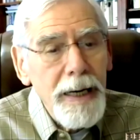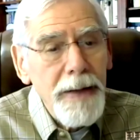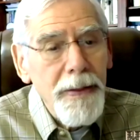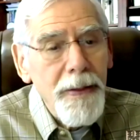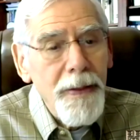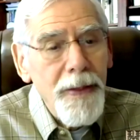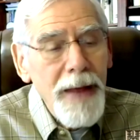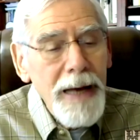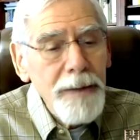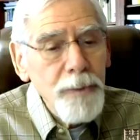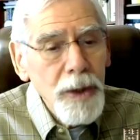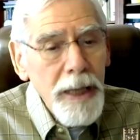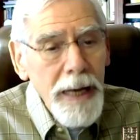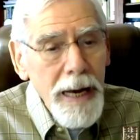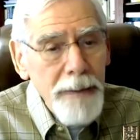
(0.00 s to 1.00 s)
That will
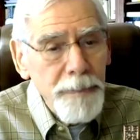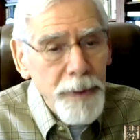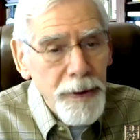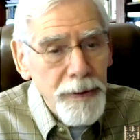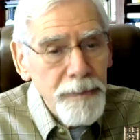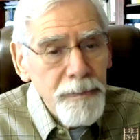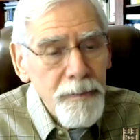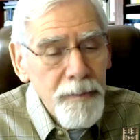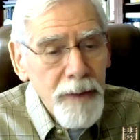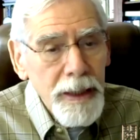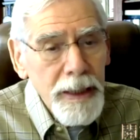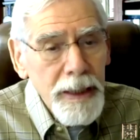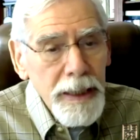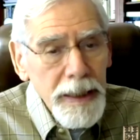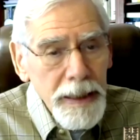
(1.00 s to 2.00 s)
happen
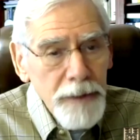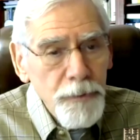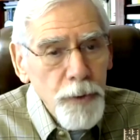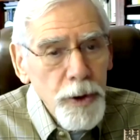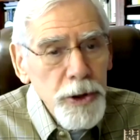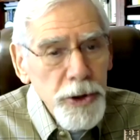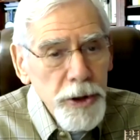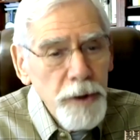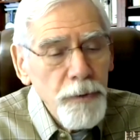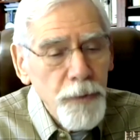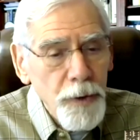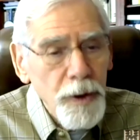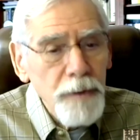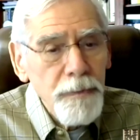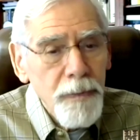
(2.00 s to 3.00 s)
if we're
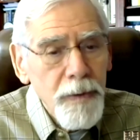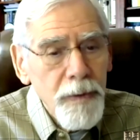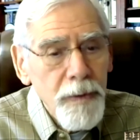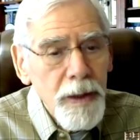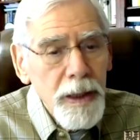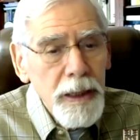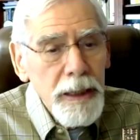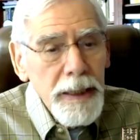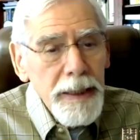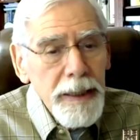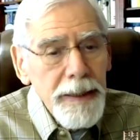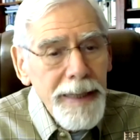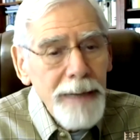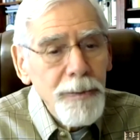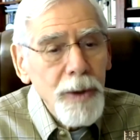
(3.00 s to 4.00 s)
skillful.
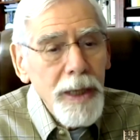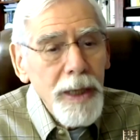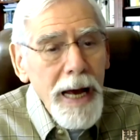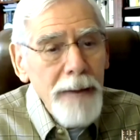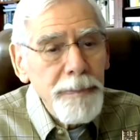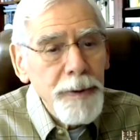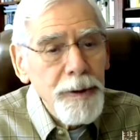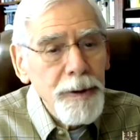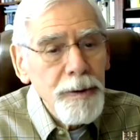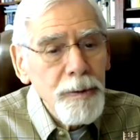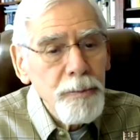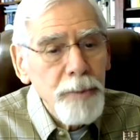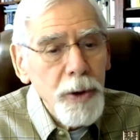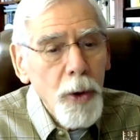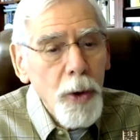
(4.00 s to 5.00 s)
That will happen,
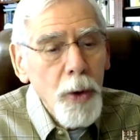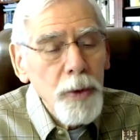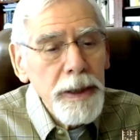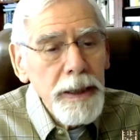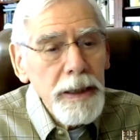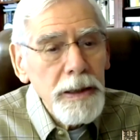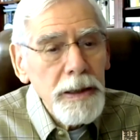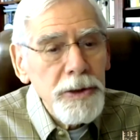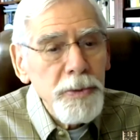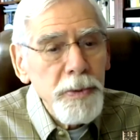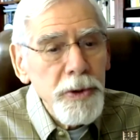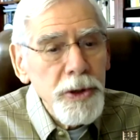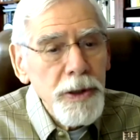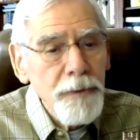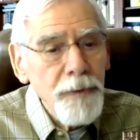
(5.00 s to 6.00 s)
but only on
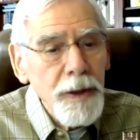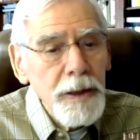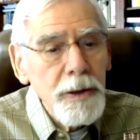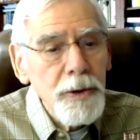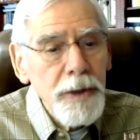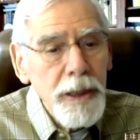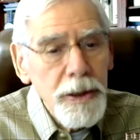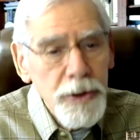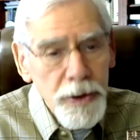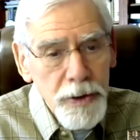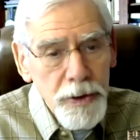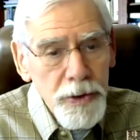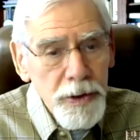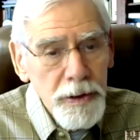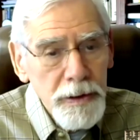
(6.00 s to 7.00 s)
specific
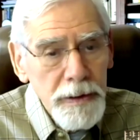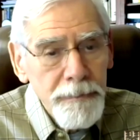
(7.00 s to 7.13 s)
locations.